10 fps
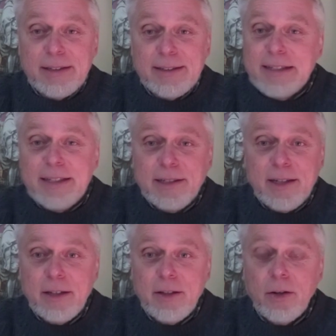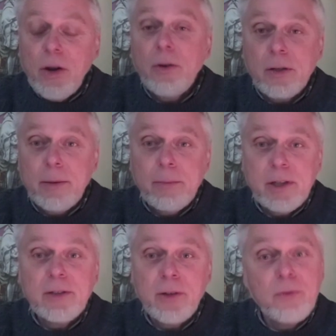And he said, come
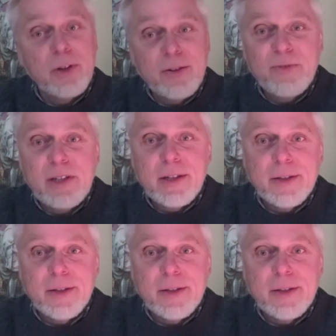on over and visit.